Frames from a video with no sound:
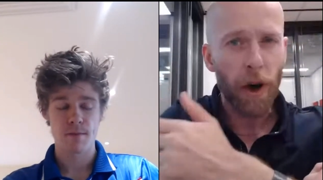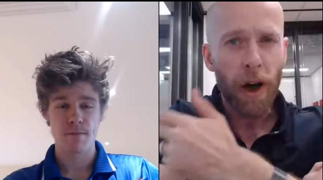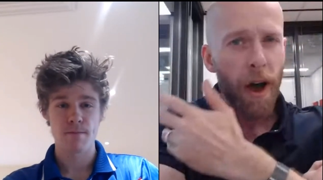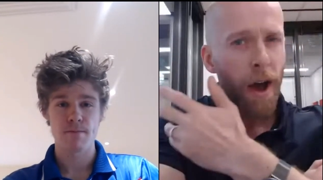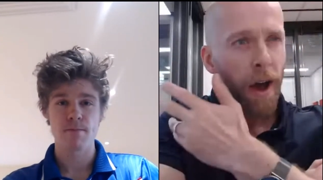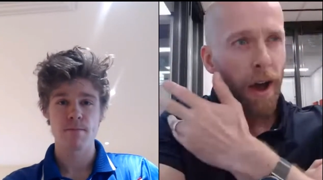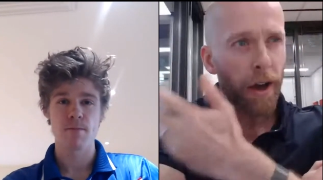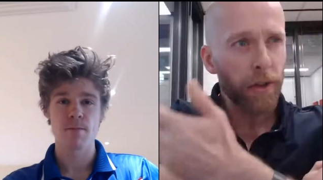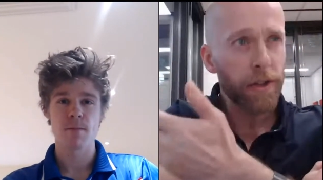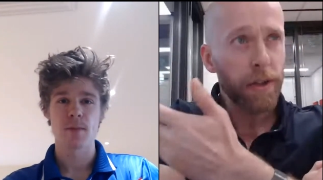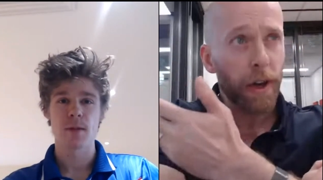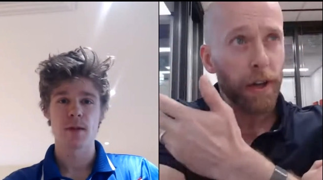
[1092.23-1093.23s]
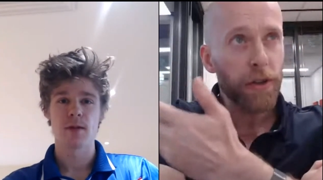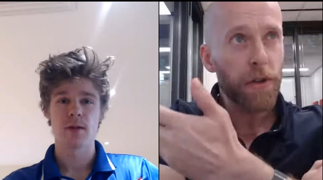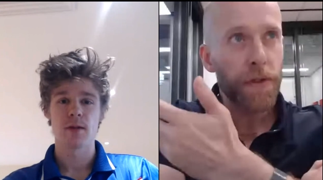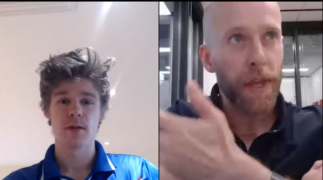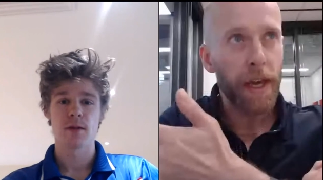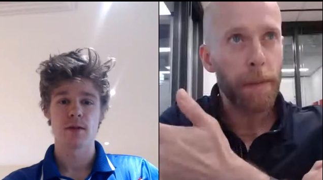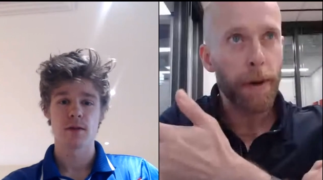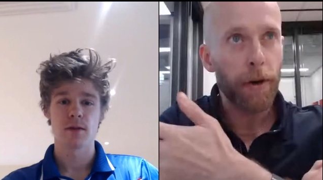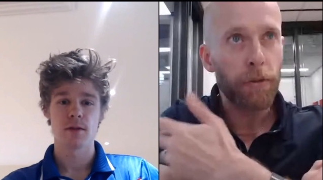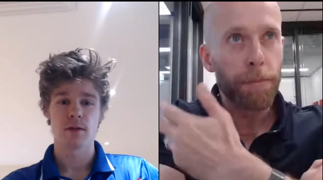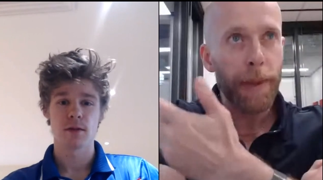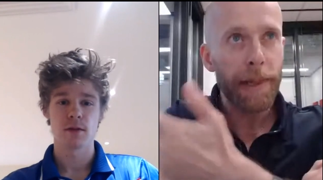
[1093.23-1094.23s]
Speaker 1: so how do you, how do you think
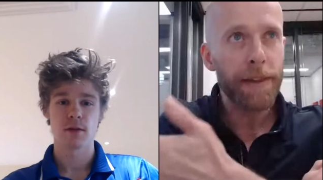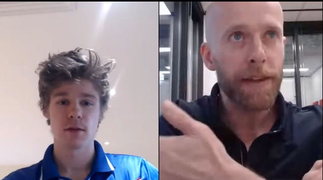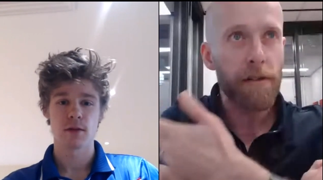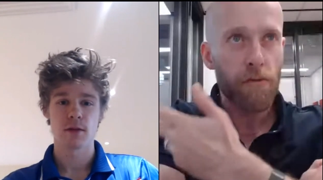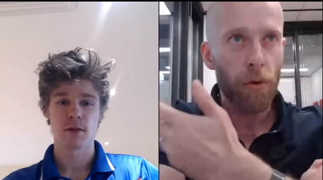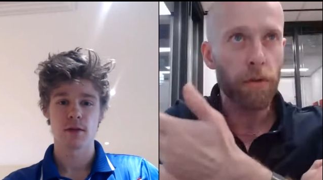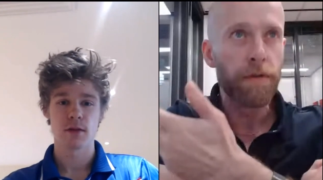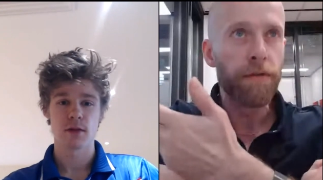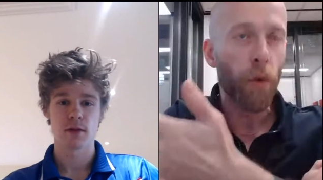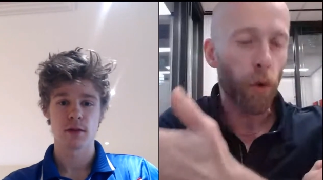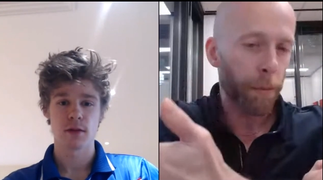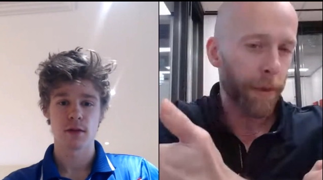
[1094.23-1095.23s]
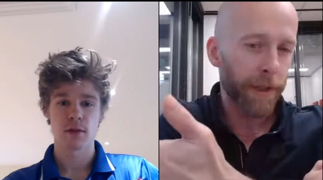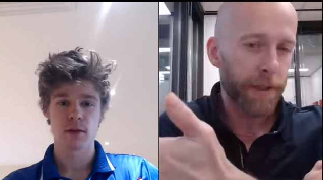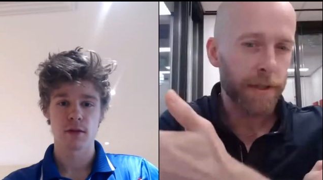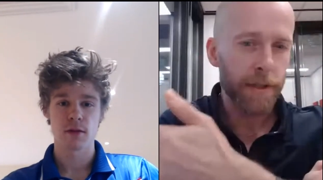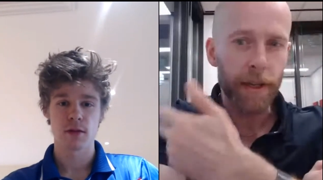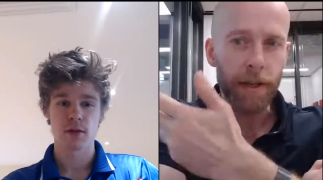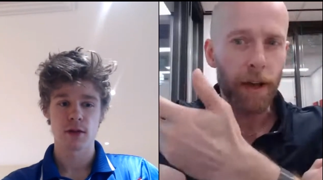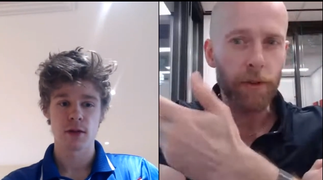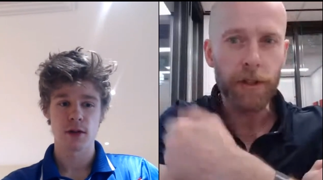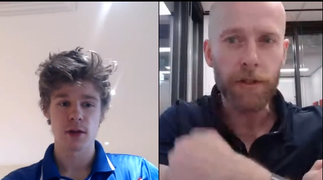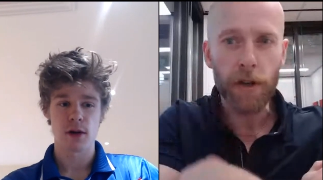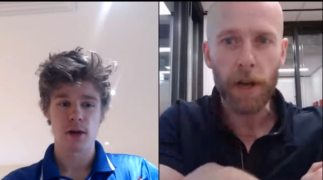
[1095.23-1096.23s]
about building your own formats and how
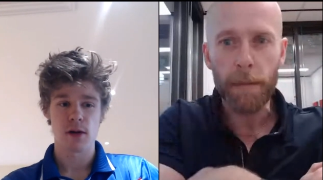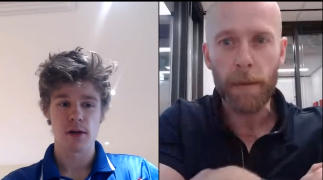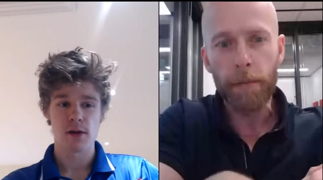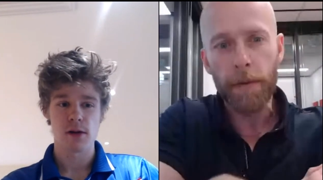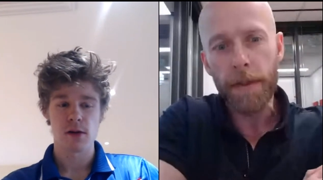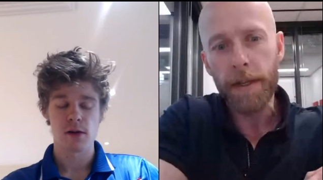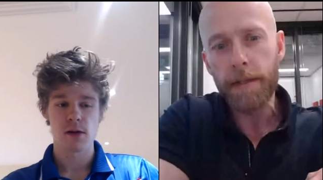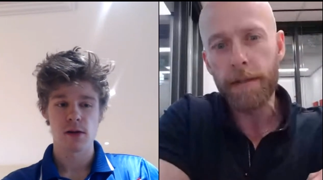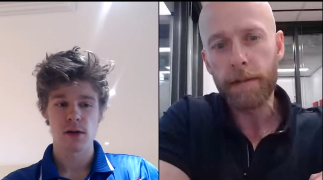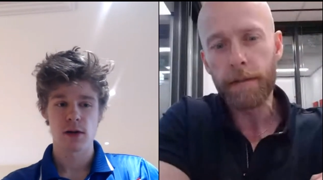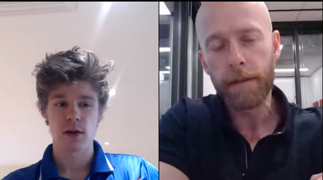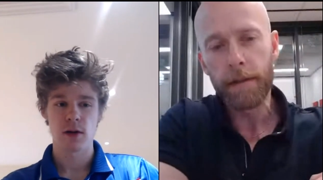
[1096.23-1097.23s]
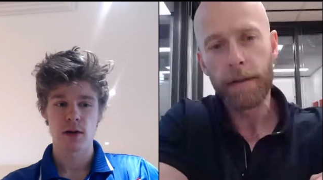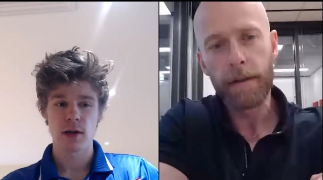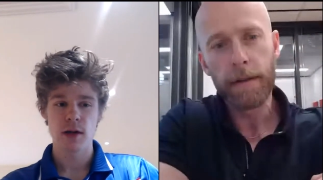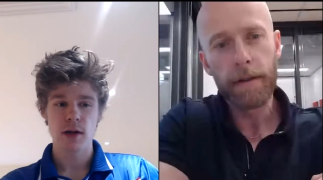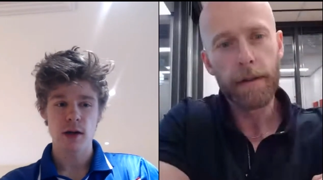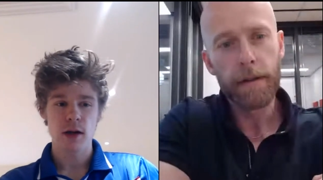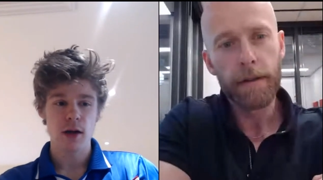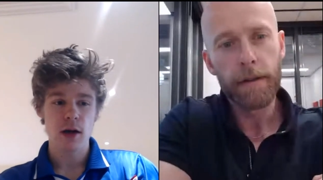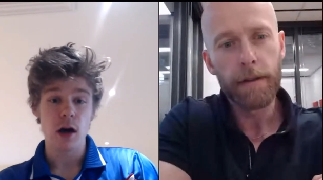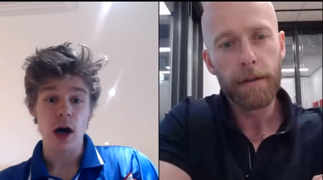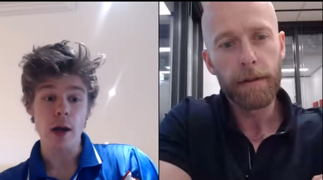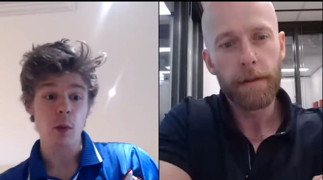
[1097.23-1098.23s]
did you come up with this
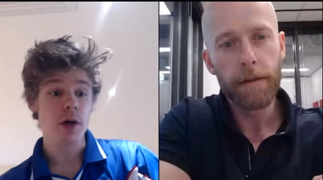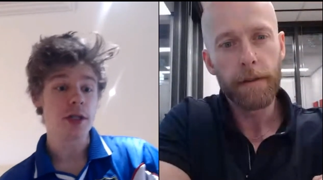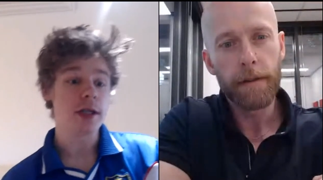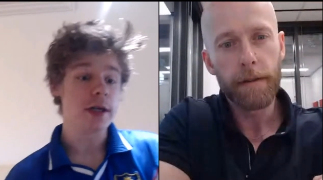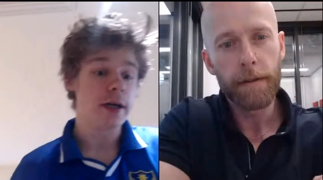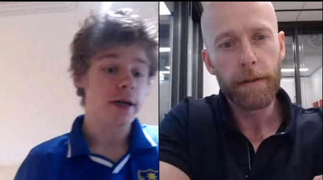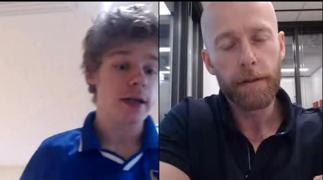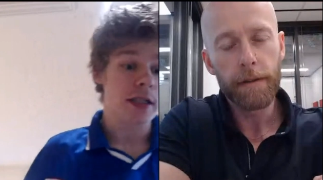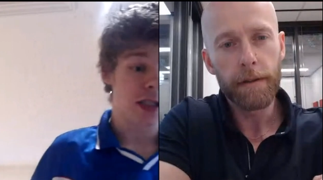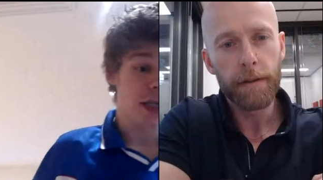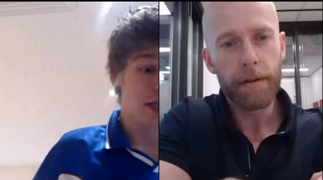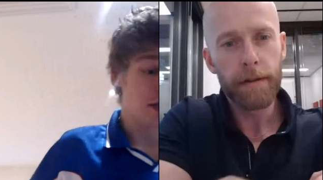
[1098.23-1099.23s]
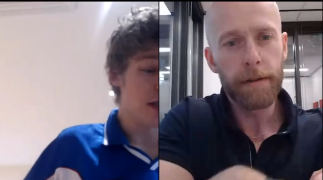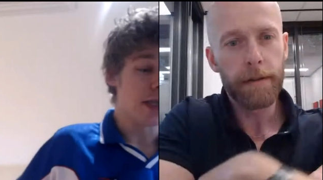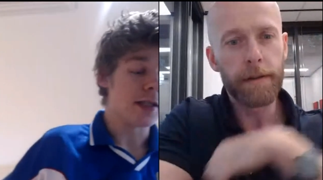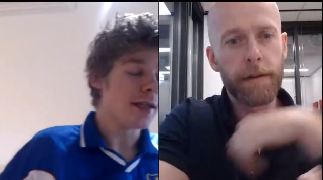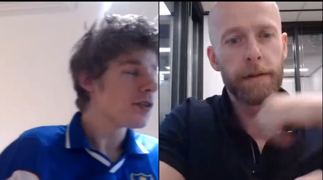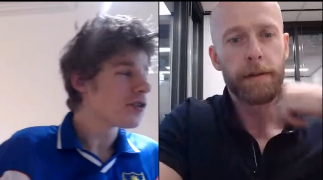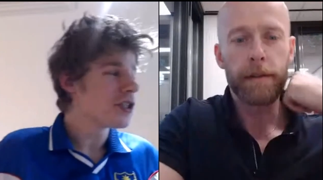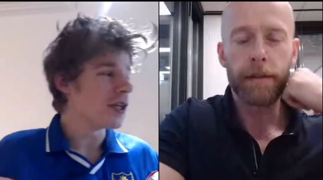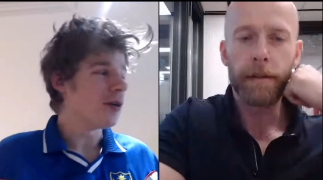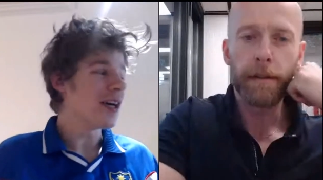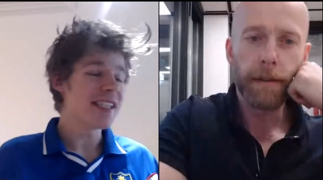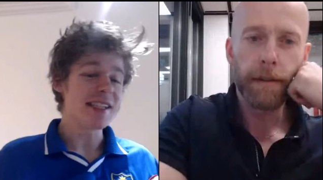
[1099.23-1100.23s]
Speaker 2: it was a it's, it's an interesting
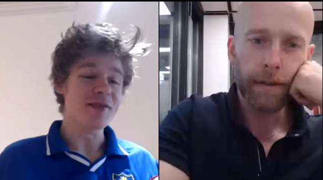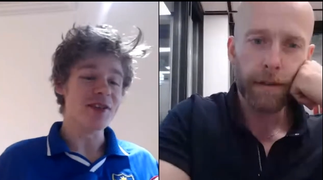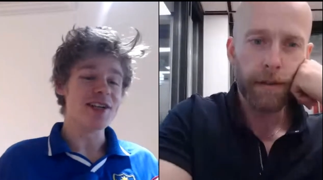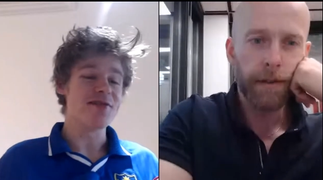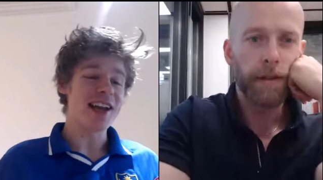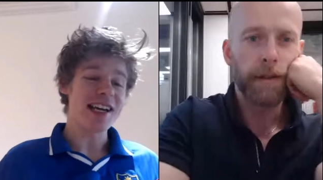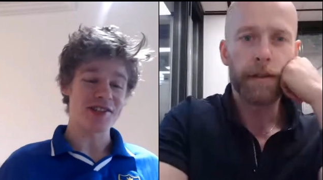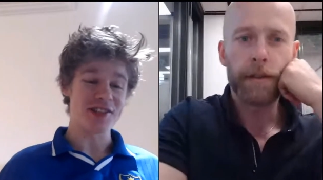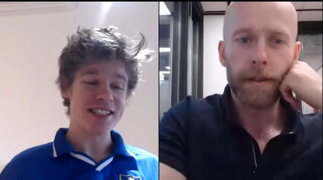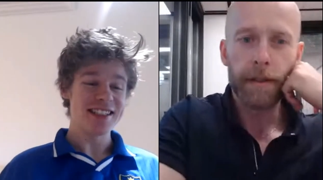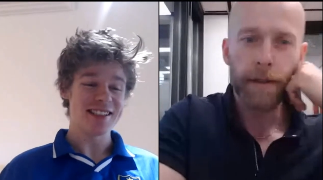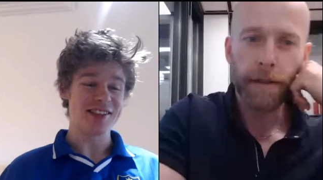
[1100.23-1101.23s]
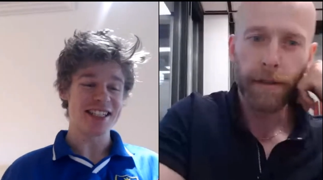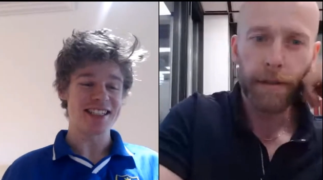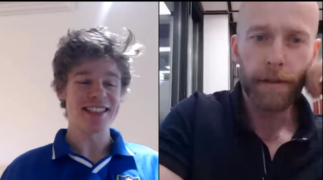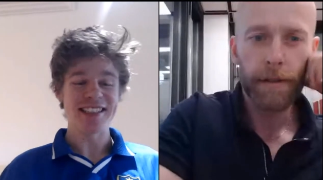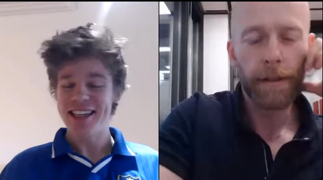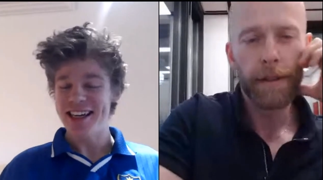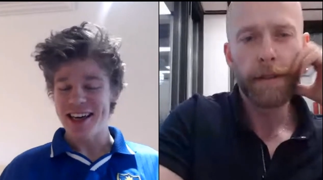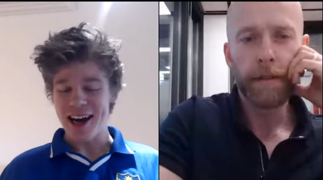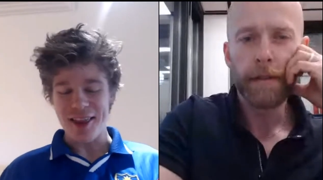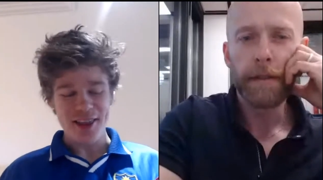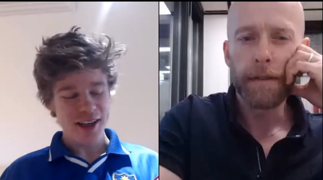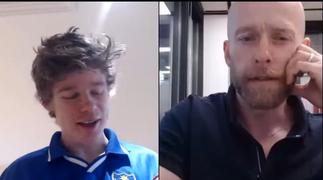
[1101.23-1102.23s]
question i'm really flattering question i
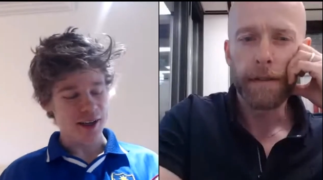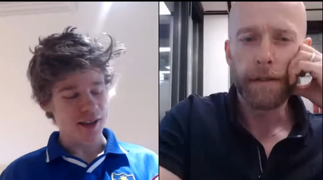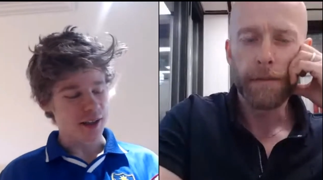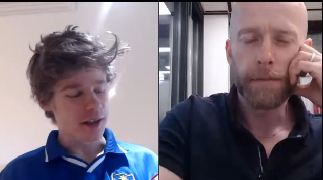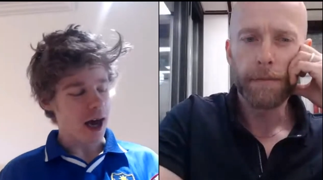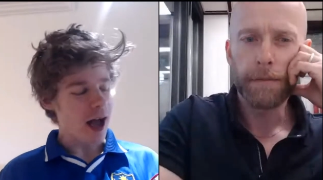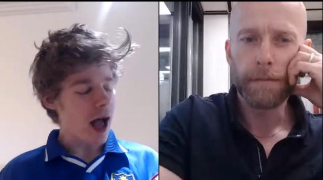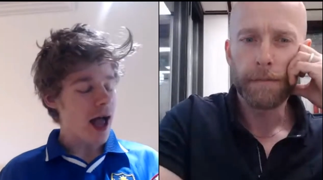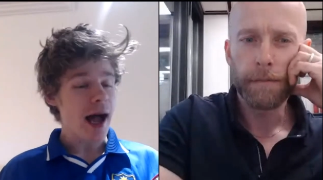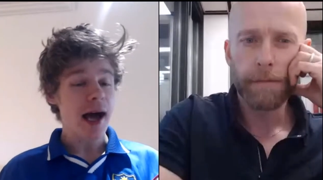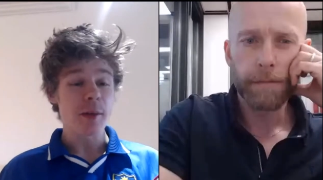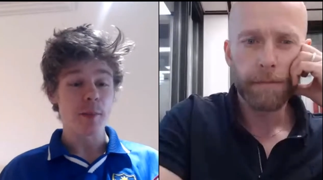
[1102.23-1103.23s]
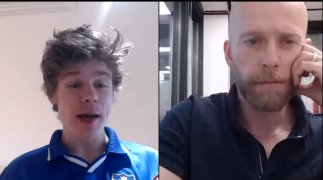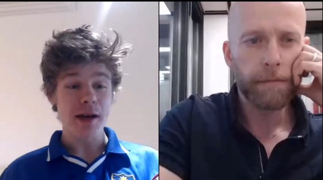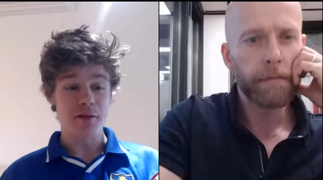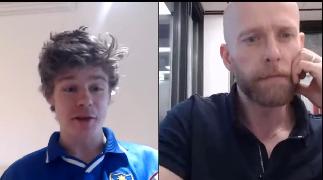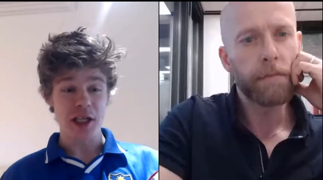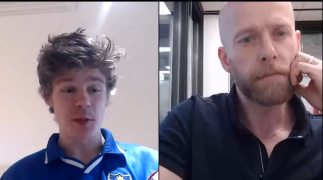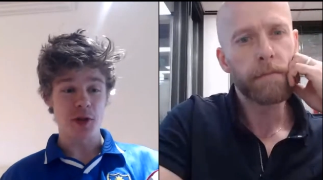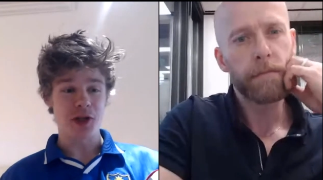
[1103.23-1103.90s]
think i had a benefit